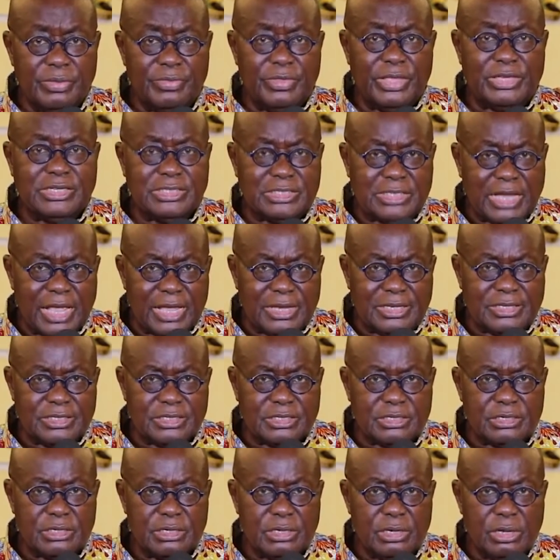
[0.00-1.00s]
This
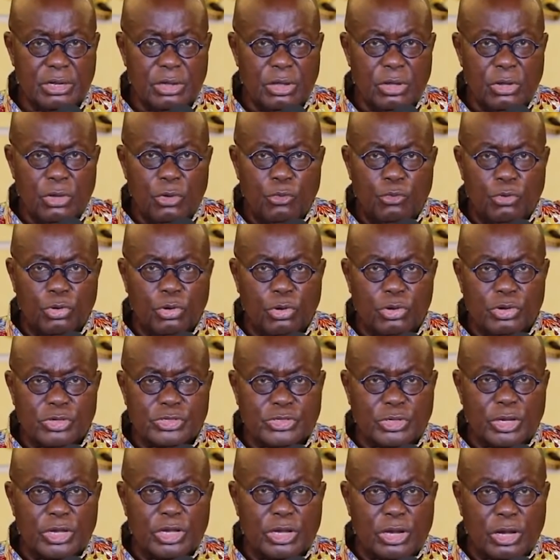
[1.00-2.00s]
test will
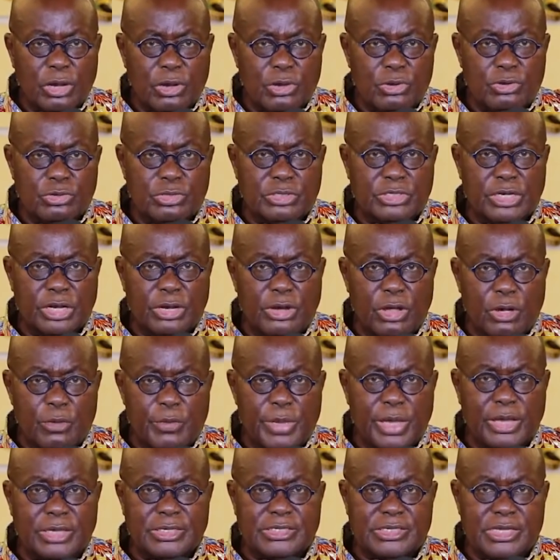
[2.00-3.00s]
also include
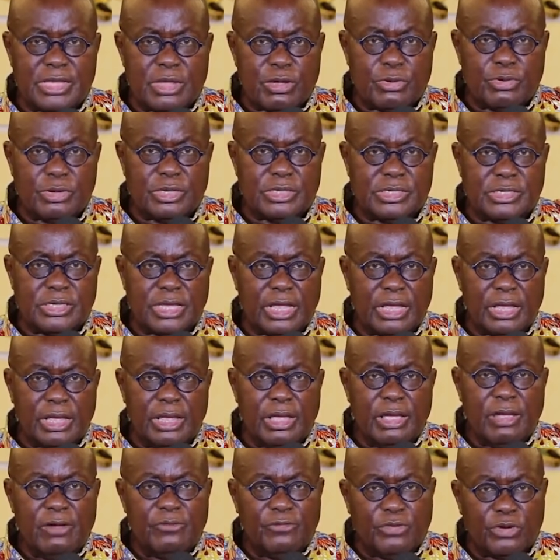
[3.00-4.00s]
genomic sequencing
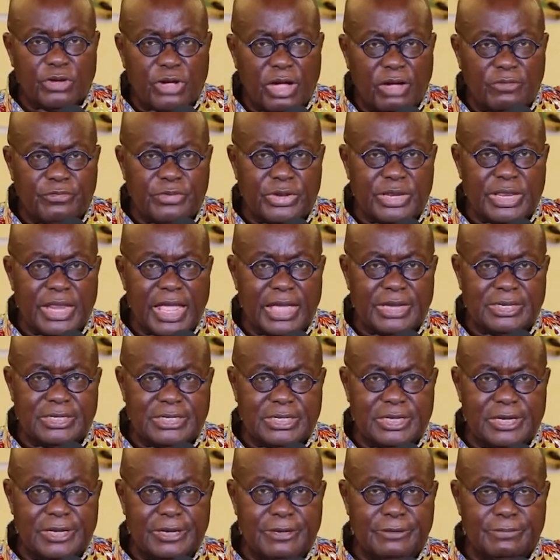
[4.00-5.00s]
for
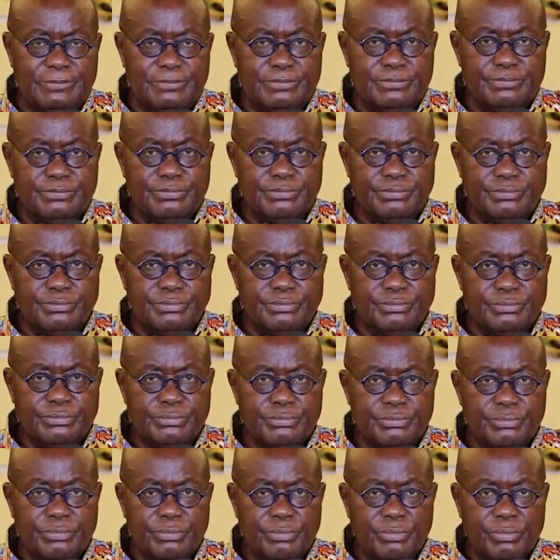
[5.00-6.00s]
COVID-19.
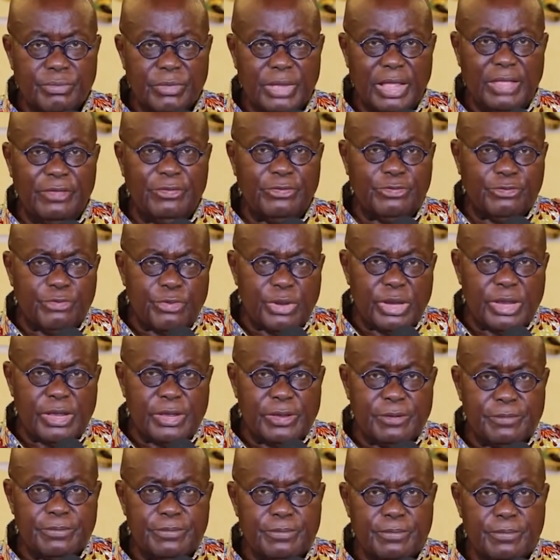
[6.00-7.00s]
And 3.
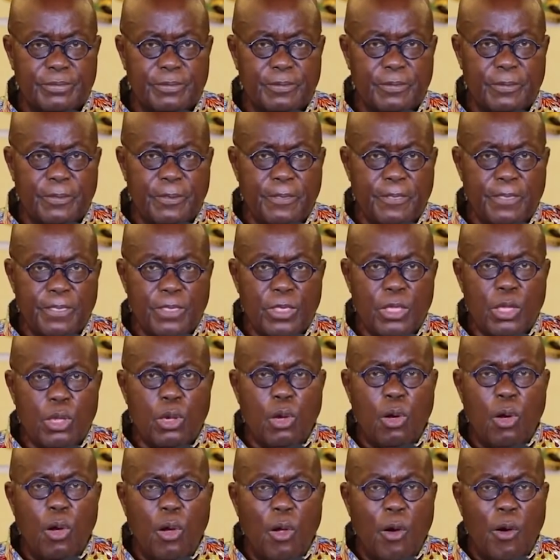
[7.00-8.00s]

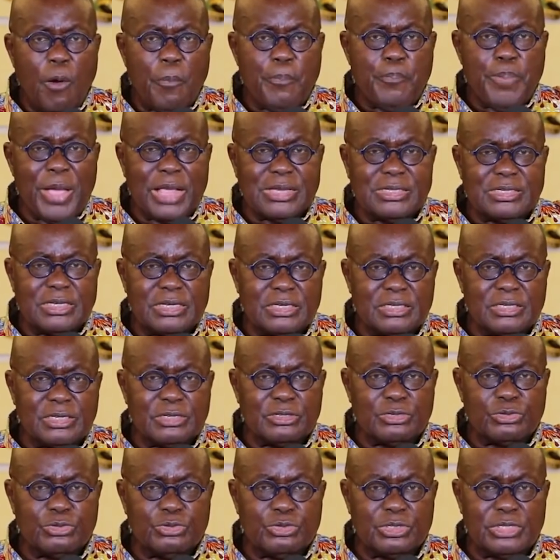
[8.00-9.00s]
All
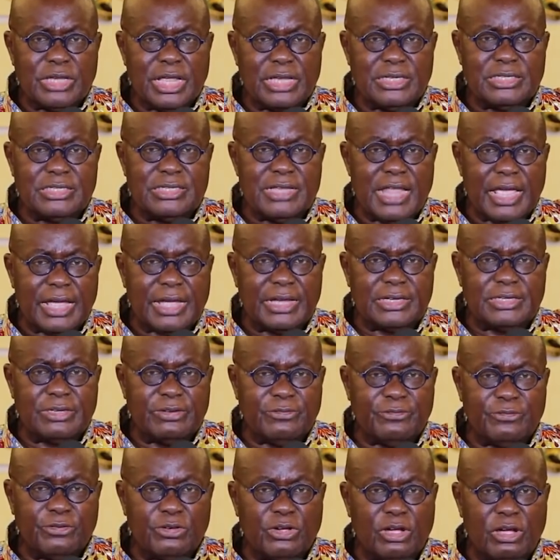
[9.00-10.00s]
passengers who test
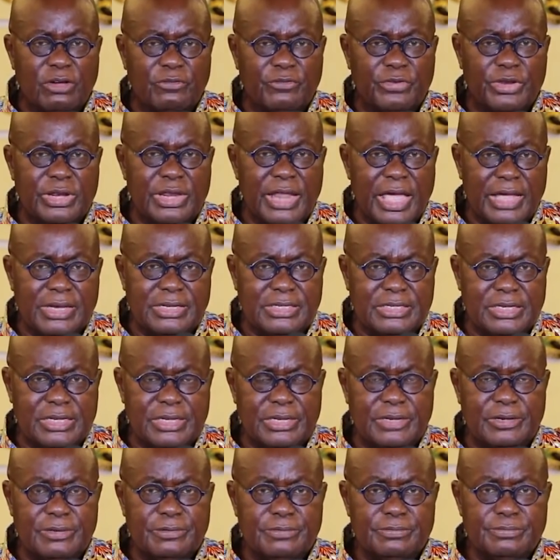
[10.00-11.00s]
negative for
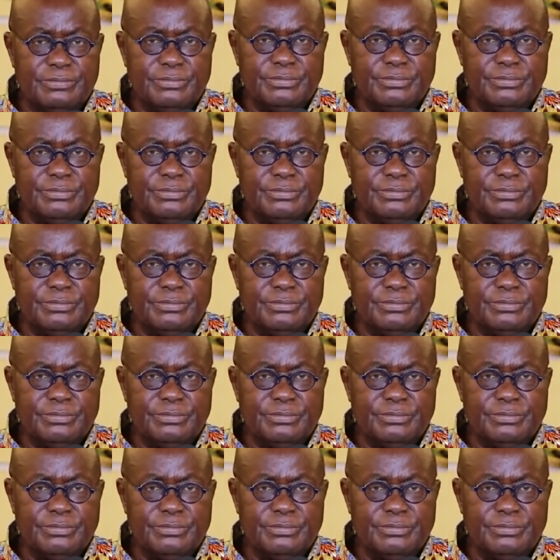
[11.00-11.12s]
COVID-19